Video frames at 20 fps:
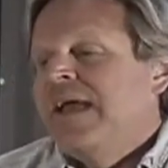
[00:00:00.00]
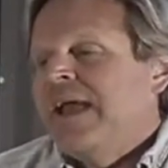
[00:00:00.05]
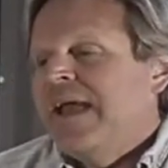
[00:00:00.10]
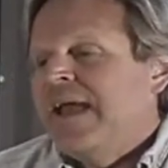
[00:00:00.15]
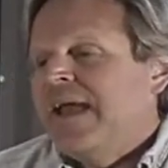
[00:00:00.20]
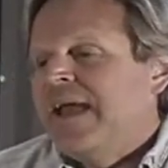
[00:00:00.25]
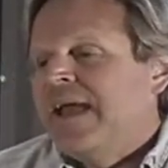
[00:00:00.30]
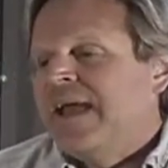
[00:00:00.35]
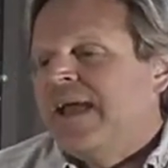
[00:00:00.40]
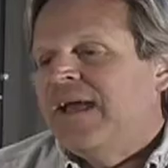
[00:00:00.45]

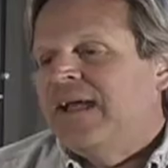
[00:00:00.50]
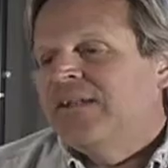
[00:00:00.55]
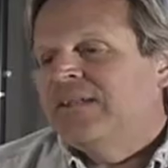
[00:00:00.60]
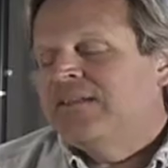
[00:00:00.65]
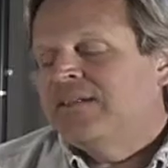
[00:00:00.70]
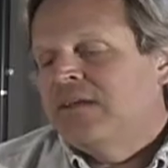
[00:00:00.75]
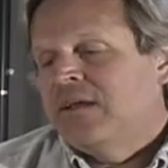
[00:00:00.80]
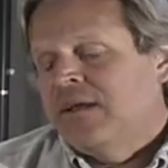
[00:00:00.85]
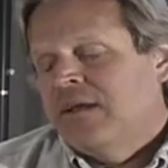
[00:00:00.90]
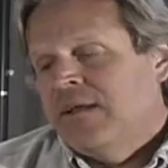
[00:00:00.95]

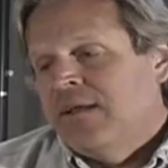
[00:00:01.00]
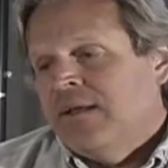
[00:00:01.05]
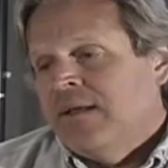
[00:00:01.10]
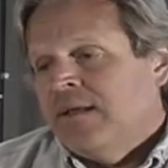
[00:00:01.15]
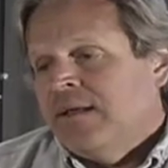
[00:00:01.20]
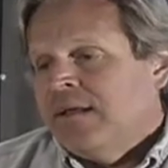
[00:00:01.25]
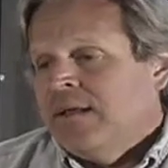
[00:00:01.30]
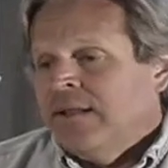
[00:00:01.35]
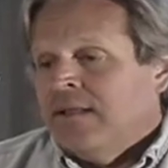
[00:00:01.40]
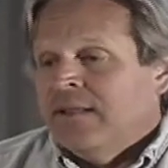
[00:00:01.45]
And
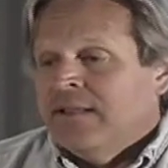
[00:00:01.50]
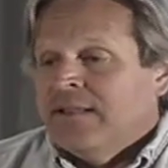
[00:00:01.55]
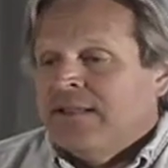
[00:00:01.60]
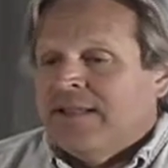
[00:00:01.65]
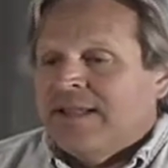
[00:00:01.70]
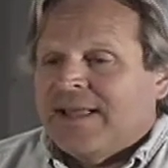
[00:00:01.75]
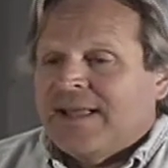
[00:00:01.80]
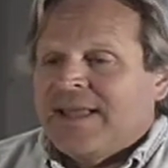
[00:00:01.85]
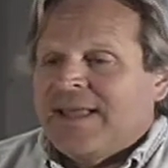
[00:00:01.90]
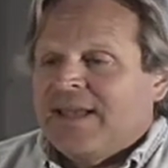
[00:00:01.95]

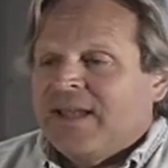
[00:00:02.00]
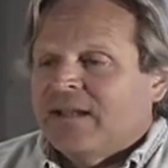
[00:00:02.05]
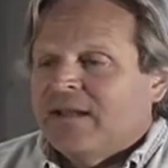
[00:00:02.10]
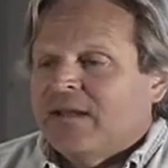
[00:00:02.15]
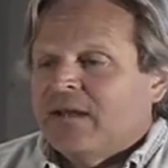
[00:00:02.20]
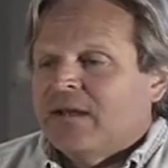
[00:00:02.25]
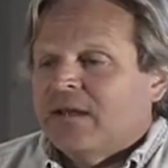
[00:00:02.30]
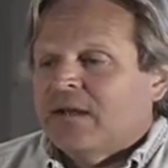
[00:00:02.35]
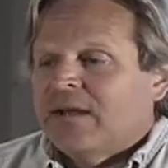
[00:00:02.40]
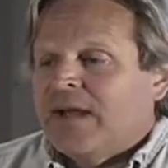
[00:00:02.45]
then I had
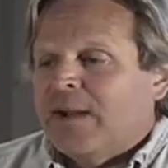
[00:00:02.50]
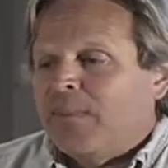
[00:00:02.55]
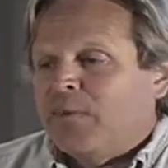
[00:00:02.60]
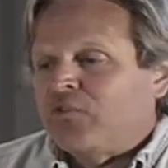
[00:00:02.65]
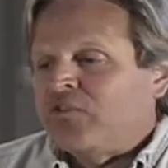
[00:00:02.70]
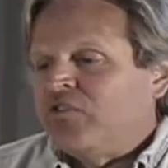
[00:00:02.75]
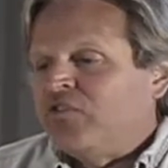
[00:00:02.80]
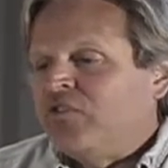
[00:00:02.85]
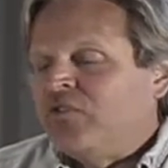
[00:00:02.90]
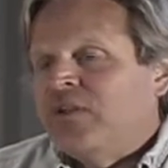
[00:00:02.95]
a couple
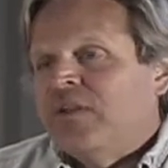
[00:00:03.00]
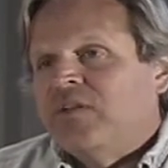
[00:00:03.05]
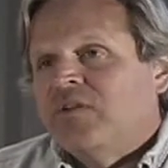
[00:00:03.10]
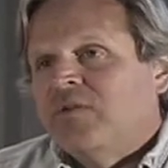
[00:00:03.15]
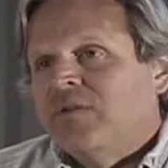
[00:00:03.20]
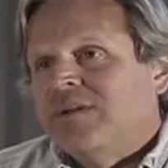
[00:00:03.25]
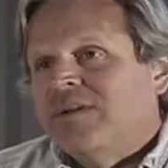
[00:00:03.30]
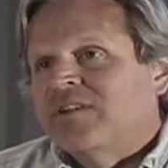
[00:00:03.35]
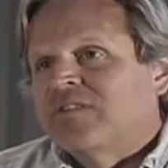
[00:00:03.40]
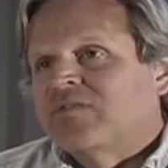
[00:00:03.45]
shooting
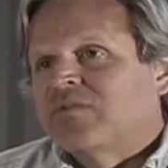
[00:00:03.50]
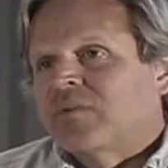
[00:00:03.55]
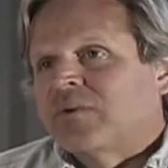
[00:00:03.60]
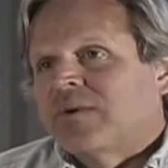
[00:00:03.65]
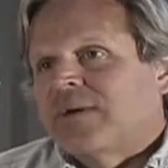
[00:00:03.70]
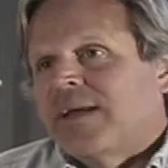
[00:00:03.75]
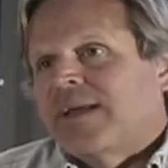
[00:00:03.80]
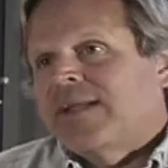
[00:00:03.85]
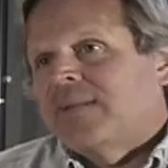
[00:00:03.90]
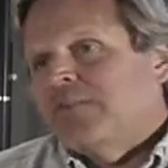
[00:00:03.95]
units
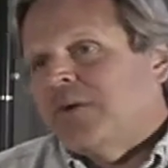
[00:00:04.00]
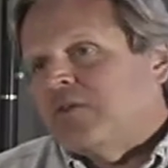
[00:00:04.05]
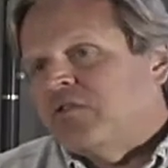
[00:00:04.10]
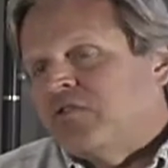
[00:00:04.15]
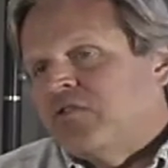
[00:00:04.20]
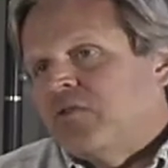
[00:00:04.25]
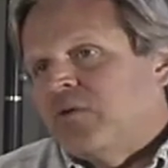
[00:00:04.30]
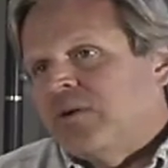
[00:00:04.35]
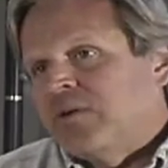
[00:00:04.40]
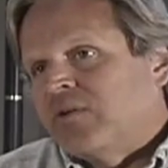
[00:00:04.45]
where I had
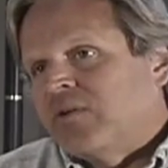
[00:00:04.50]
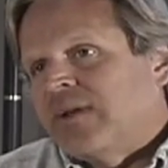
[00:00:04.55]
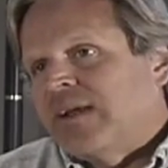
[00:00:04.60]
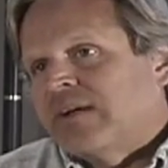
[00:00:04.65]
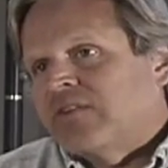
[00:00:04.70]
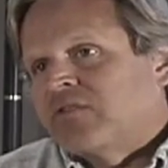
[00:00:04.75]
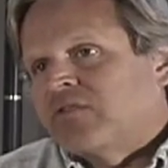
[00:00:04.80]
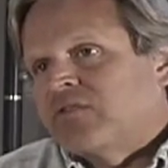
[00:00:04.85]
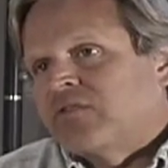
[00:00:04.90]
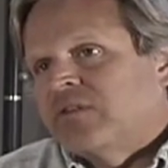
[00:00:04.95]
about 200
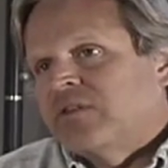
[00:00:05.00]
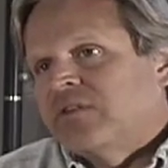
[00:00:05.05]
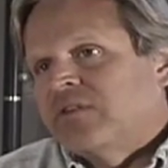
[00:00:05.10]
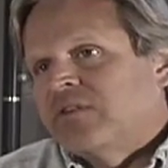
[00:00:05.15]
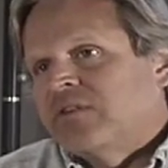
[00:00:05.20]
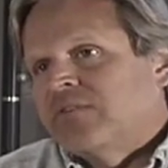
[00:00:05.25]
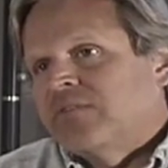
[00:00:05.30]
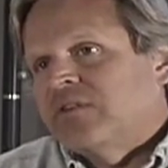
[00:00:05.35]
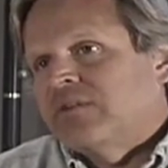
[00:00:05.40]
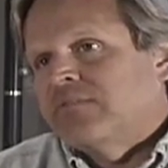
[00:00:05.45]

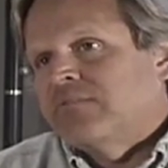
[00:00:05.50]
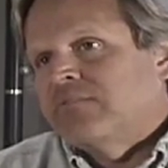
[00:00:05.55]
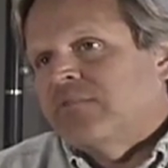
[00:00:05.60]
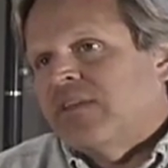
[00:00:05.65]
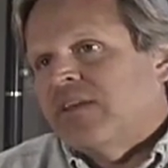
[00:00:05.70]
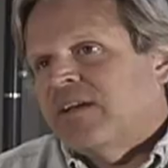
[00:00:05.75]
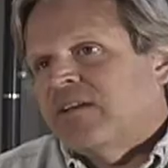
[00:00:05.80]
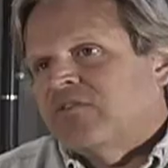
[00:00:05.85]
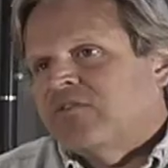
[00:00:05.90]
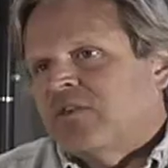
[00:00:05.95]
extras and
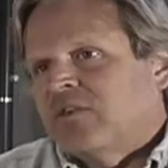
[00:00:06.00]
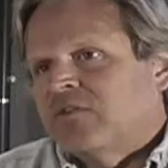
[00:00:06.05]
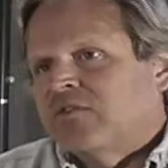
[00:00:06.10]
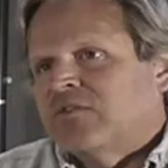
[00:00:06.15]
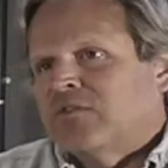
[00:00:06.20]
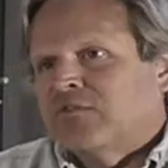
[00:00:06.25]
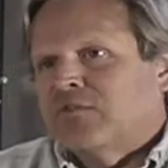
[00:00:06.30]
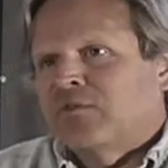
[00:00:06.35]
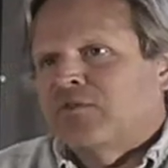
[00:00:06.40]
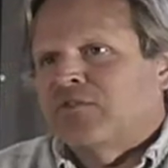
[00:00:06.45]
things. So
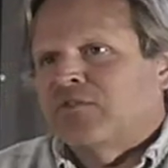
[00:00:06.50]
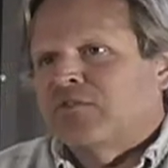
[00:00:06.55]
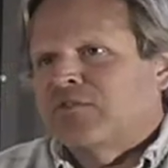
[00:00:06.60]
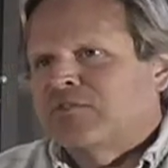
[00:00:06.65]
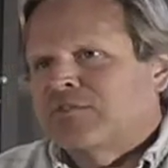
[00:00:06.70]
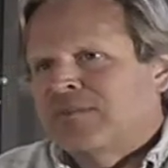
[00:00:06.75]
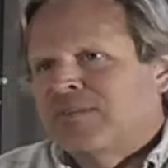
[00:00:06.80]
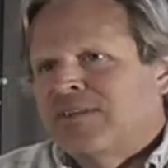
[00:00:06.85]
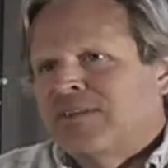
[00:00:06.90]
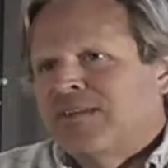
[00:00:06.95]
it was this,
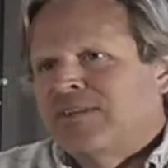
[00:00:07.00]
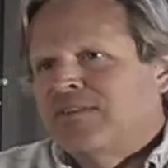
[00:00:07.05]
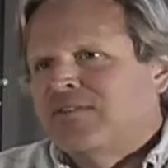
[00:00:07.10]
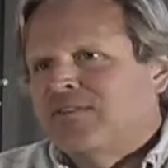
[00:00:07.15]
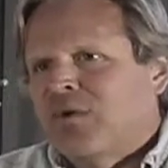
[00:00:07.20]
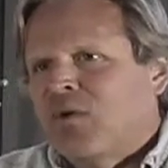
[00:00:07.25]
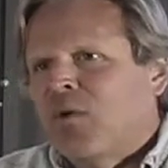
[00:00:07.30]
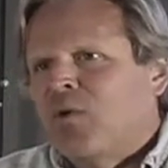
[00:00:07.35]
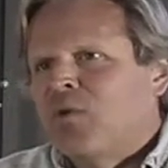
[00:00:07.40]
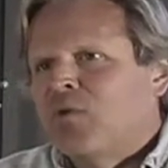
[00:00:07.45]
it's
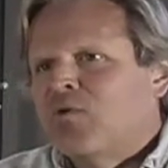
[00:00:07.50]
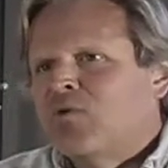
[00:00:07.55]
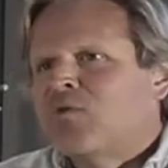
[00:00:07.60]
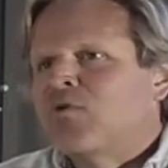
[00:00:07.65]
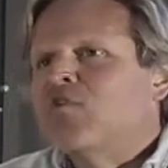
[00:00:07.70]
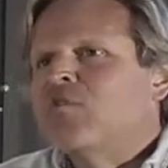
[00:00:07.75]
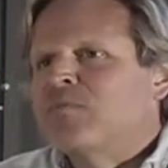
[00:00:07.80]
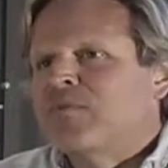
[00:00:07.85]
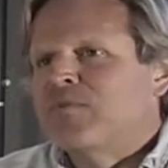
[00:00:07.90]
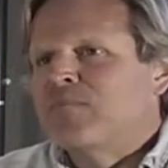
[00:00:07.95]
a whole
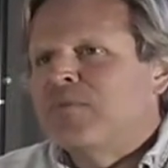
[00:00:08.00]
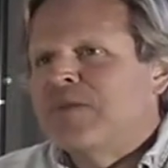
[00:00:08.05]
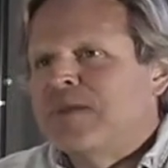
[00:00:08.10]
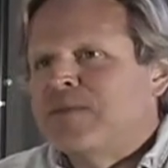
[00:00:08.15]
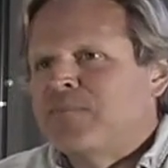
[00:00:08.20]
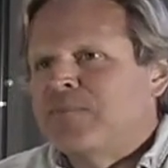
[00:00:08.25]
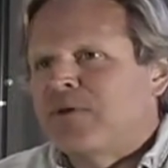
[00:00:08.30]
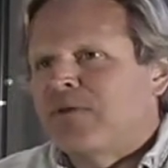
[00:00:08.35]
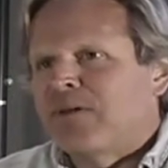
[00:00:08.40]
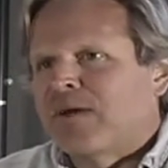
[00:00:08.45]
group of
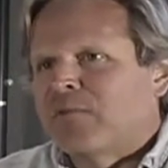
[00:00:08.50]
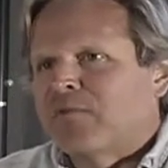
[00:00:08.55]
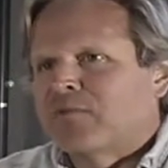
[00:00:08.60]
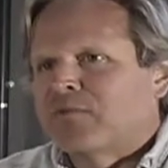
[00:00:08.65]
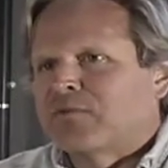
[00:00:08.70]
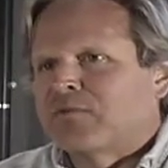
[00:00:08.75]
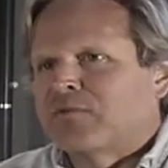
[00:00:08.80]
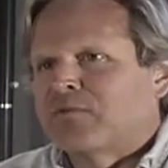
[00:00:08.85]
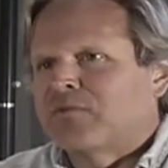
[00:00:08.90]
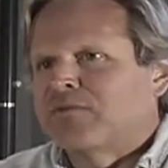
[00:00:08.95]
people that were
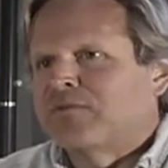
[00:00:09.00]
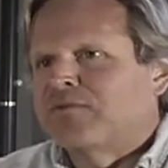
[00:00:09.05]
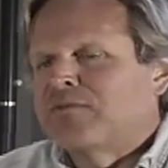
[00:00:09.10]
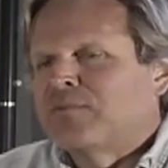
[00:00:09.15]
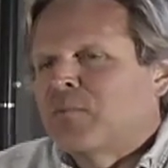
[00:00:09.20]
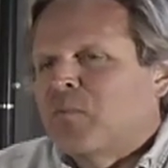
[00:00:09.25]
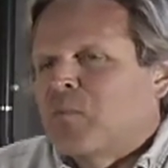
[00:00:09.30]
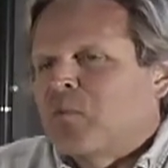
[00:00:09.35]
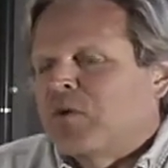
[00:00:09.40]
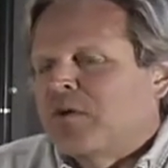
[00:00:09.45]
sort of
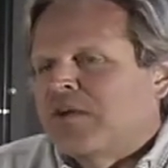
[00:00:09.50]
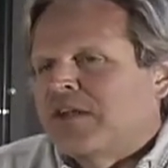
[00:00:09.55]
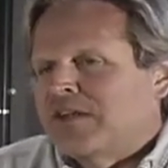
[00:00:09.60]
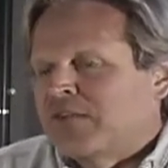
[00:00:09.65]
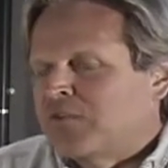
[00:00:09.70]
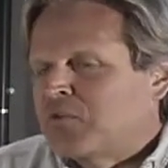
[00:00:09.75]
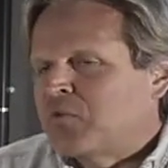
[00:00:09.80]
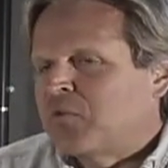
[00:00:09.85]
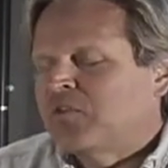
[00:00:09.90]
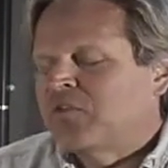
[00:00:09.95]

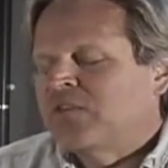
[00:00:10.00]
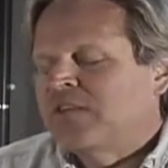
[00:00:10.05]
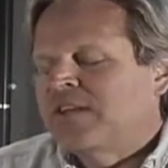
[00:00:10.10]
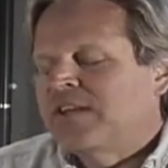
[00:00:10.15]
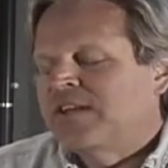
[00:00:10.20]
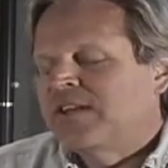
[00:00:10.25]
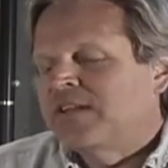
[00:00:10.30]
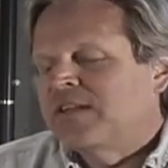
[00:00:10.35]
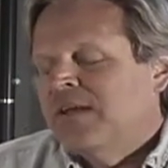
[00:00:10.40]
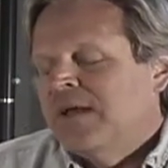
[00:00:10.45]
working towards the
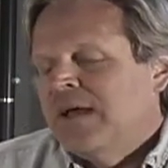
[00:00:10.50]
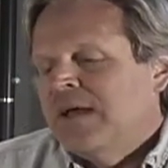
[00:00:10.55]
end.